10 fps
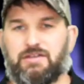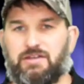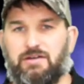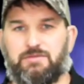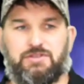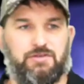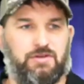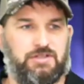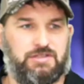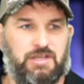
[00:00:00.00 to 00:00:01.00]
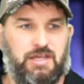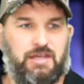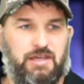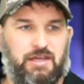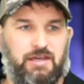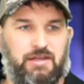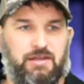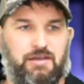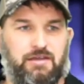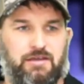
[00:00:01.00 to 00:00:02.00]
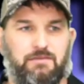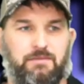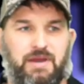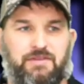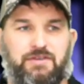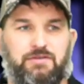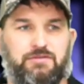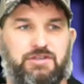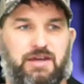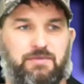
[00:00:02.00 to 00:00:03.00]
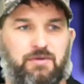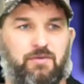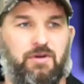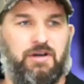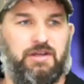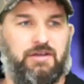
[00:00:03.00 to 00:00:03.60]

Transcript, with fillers: comes to us in Matthew chapter 1,